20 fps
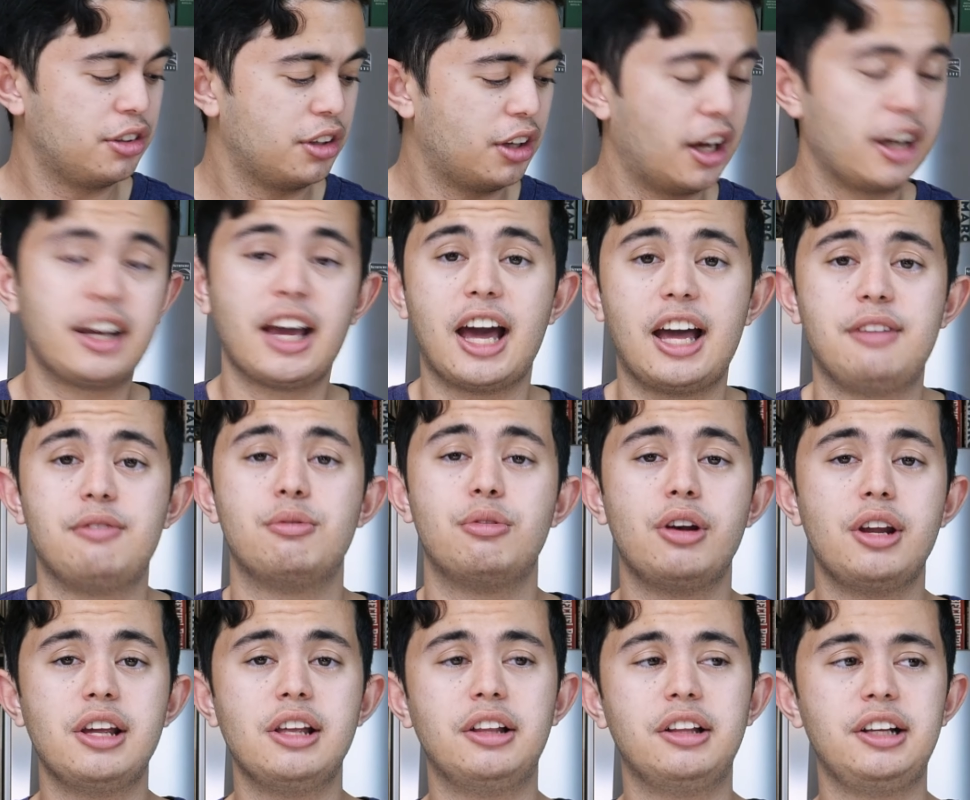again,
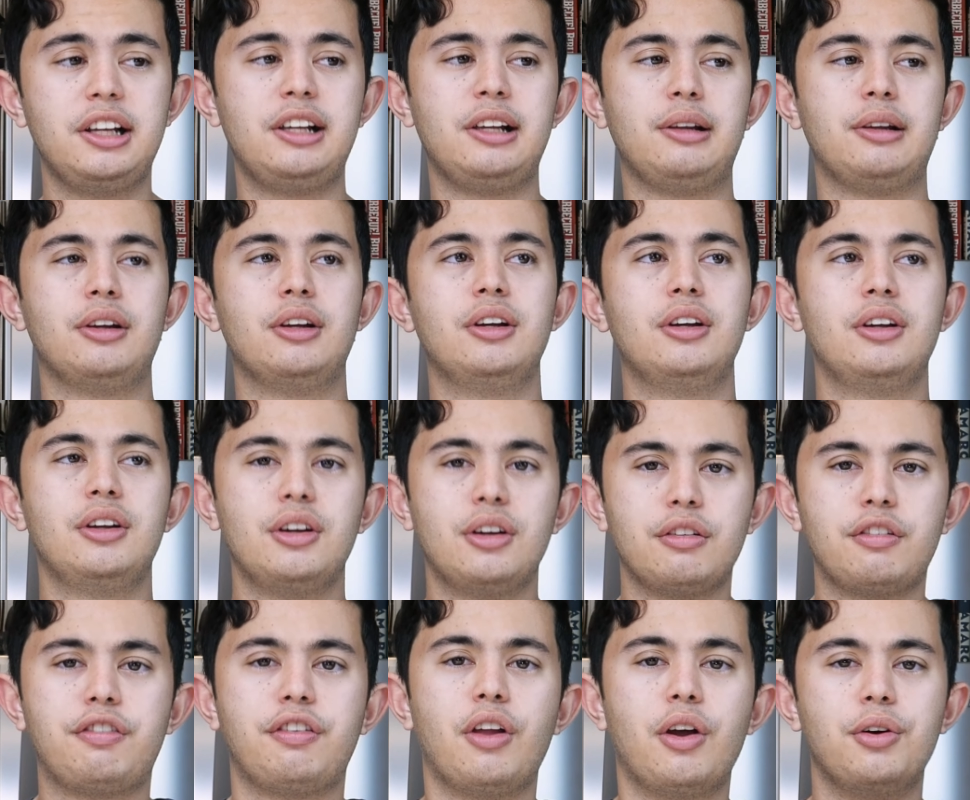really
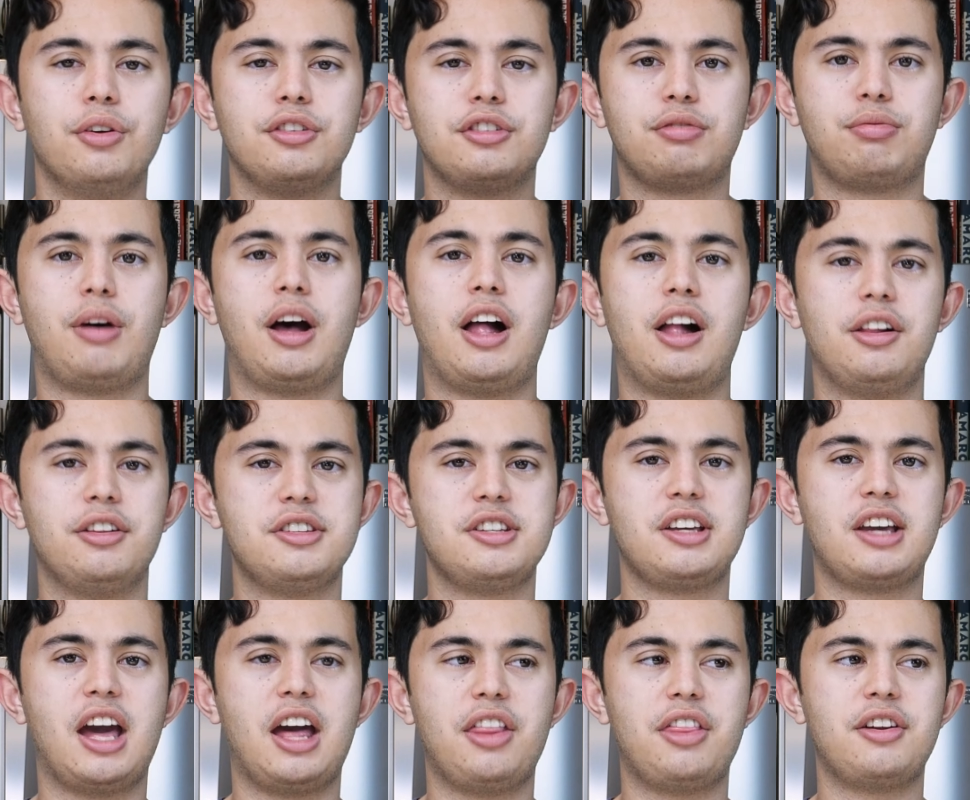flows well
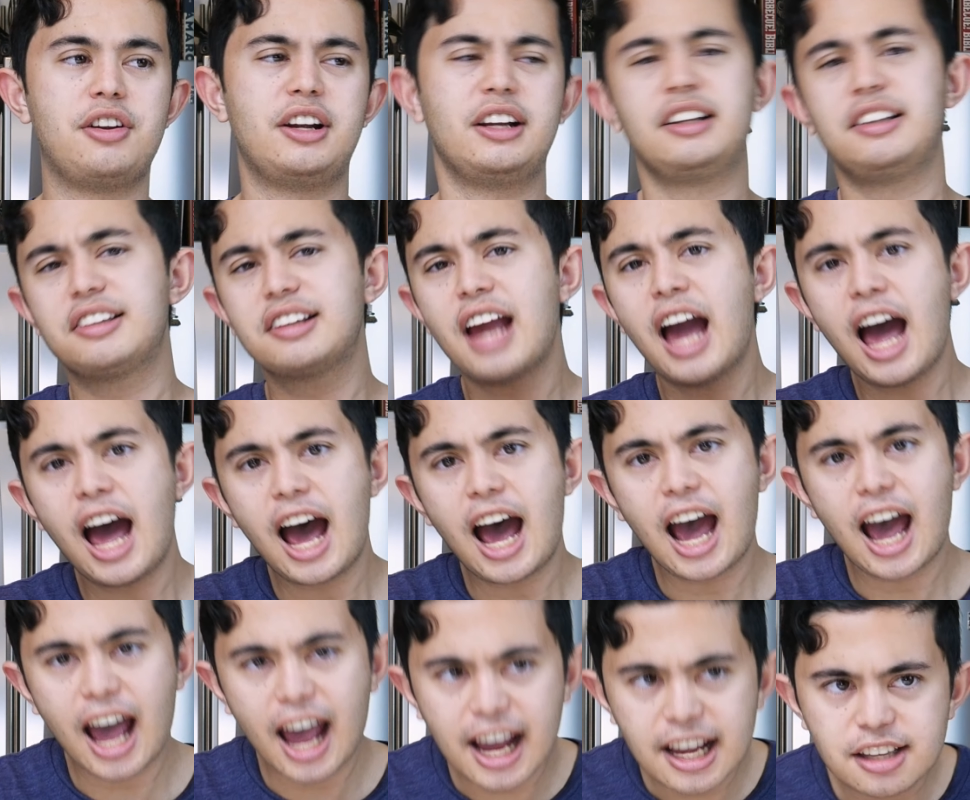together, and it's
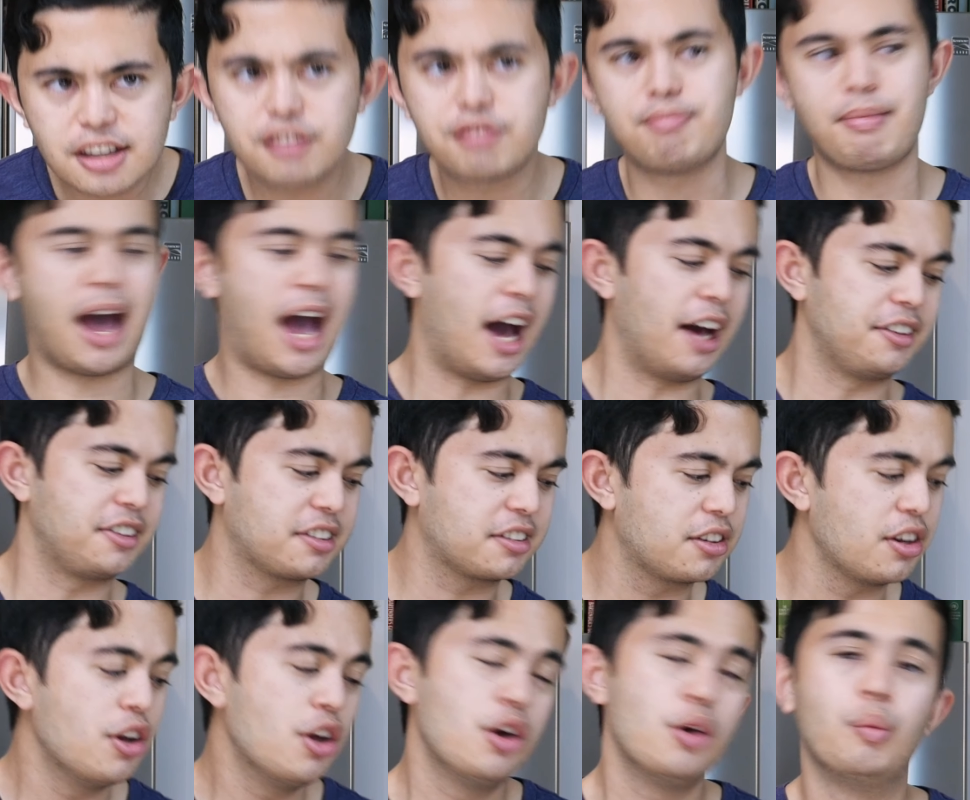kind of masked
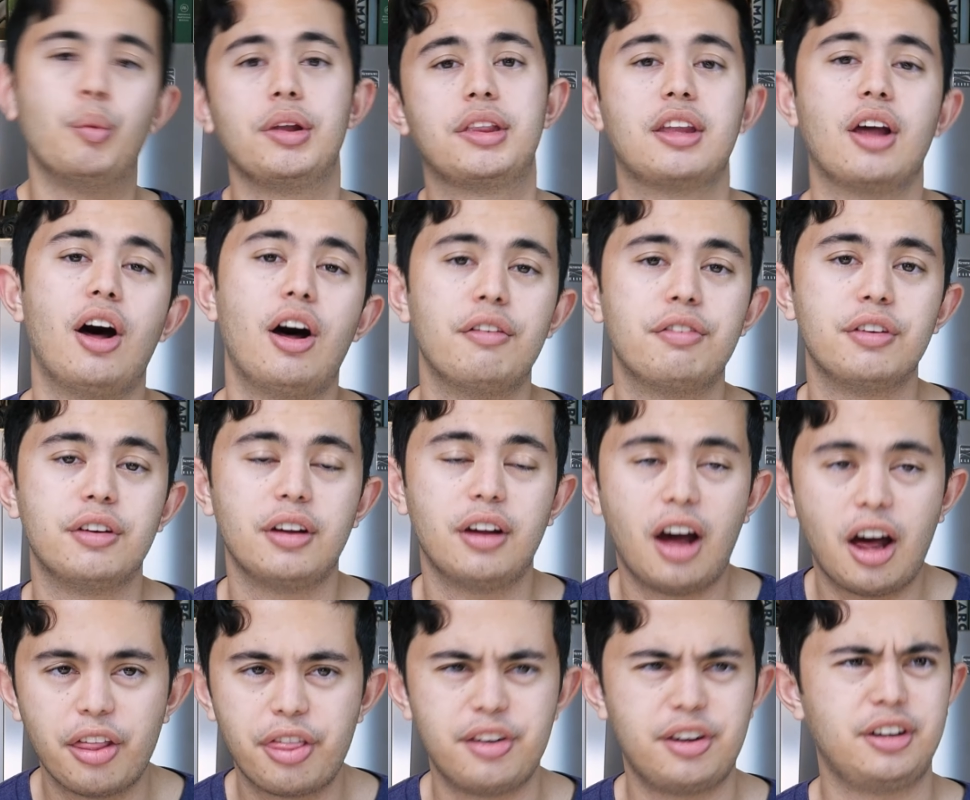with the
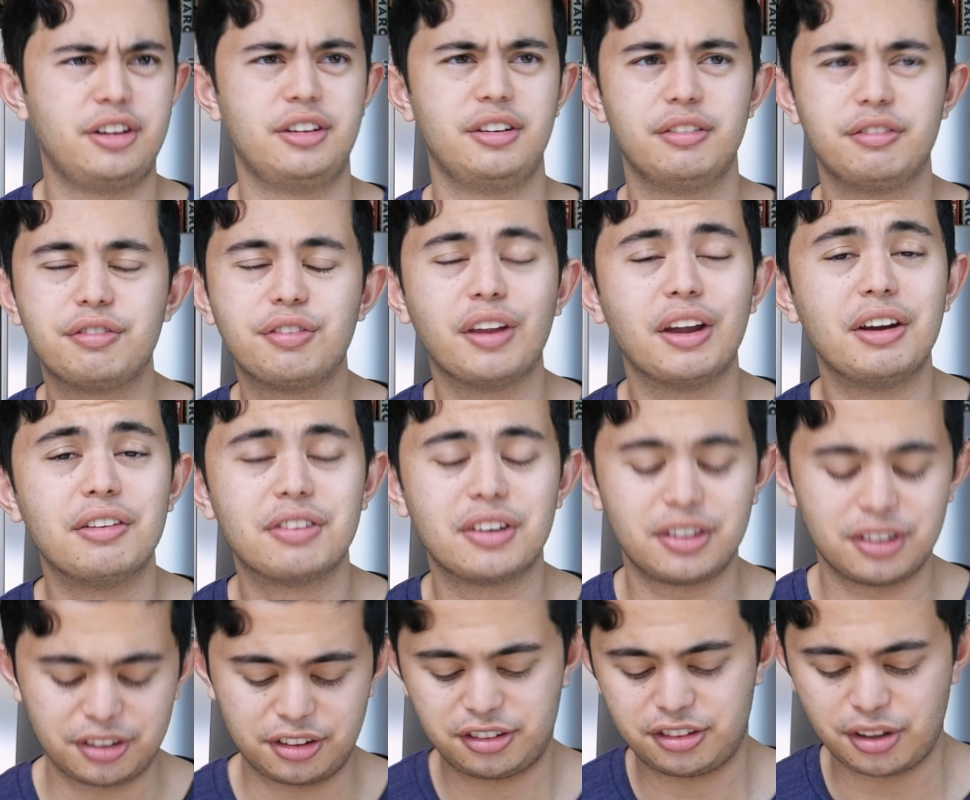other
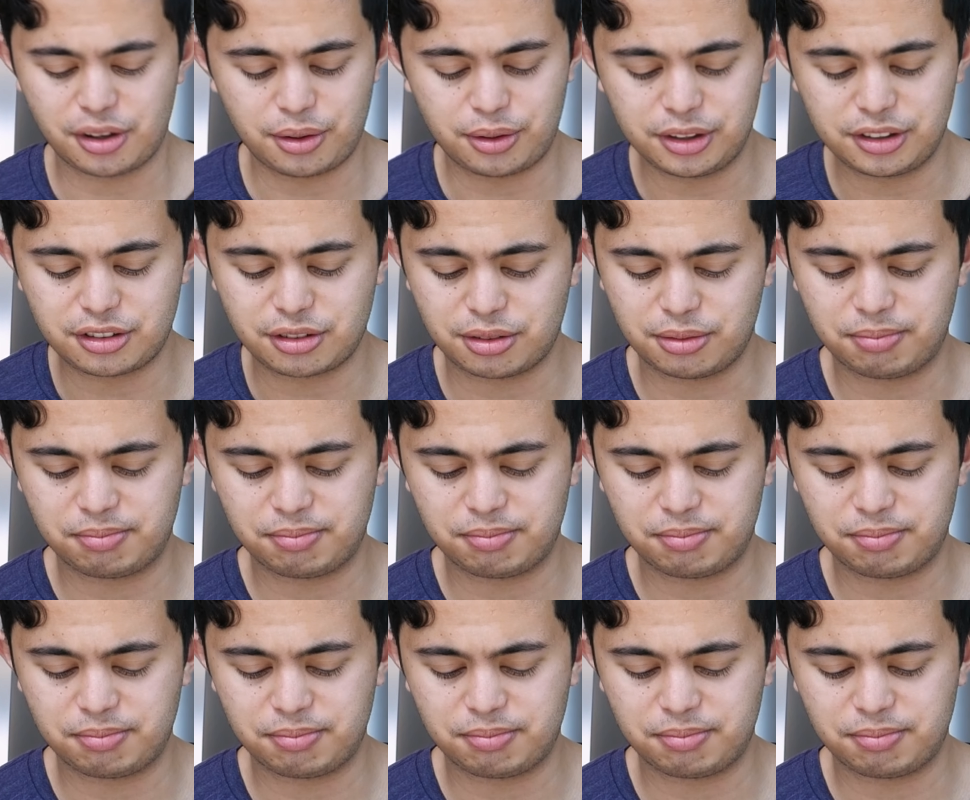flavors, so it's